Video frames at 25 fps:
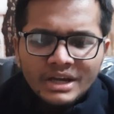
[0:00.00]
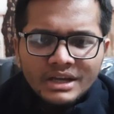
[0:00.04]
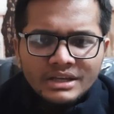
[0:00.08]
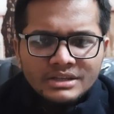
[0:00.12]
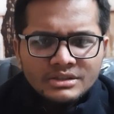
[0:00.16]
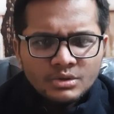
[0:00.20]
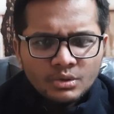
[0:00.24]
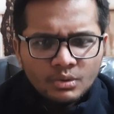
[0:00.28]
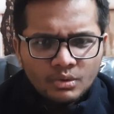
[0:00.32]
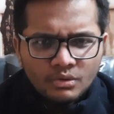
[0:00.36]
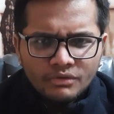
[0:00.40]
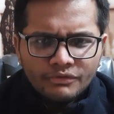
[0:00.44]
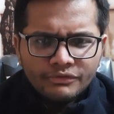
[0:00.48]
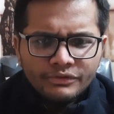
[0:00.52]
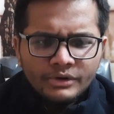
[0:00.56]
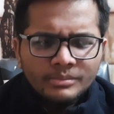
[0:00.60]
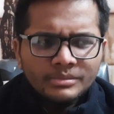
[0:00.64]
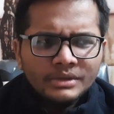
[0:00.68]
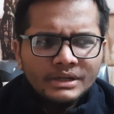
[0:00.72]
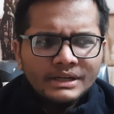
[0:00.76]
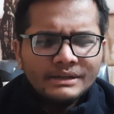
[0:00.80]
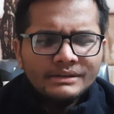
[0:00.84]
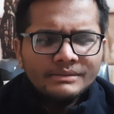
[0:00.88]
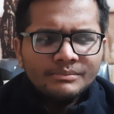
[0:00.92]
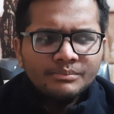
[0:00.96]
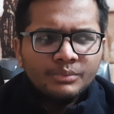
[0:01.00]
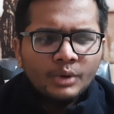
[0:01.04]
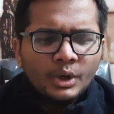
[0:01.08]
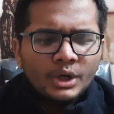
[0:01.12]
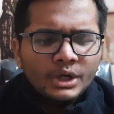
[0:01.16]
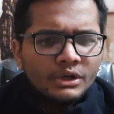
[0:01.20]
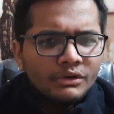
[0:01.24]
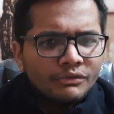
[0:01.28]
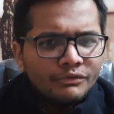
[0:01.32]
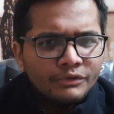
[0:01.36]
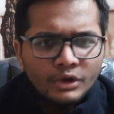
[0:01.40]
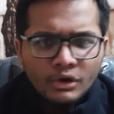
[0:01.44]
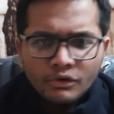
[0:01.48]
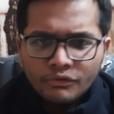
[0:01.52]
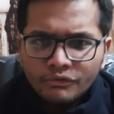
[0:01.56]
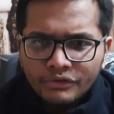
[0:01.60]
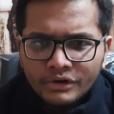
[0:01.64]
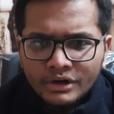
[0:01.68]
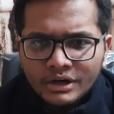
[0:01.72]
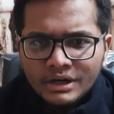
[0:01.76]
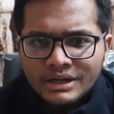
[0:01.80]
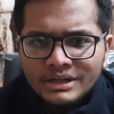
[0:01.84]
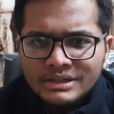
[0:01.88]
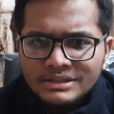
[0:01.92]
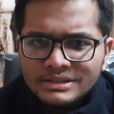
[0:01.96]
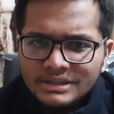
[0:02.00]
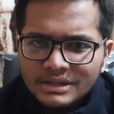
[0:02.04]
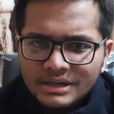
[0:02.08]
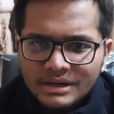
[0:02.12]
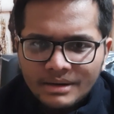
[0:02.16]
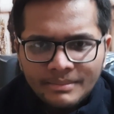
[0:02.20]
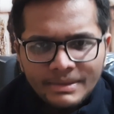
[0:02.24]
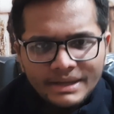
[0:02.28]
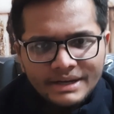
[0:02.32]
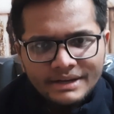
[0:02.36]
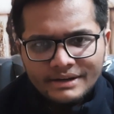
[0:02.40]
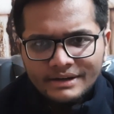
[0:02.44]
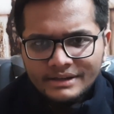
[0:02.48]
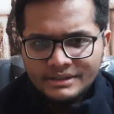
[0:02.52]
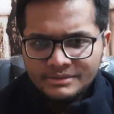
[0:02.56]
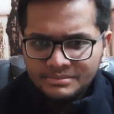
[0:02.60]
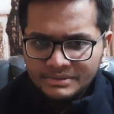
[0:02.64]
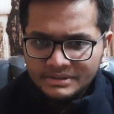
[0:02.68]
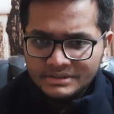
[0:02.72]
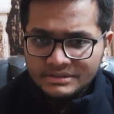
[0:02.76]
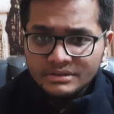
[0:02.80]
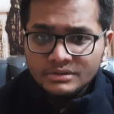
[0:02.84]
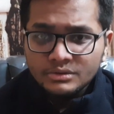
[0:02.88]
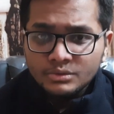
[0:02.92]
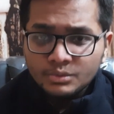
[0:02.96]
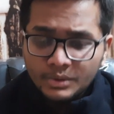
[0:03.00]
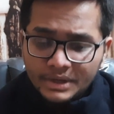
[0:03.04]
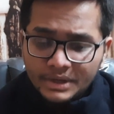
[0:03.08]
So from the point of view of work culture, American Express is